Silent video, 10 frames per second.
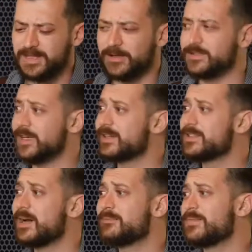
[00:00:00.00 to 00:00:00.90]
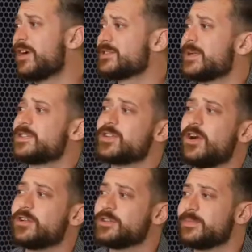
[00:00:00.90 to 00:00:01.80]
I was young and dumb, lost my
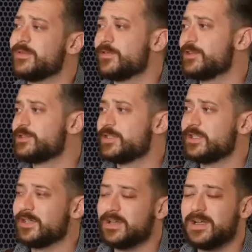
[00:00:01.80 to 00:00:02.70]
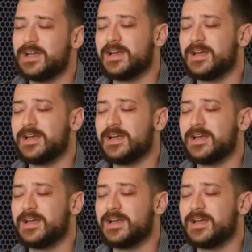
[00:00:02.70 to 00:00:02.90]
scholarship my first year.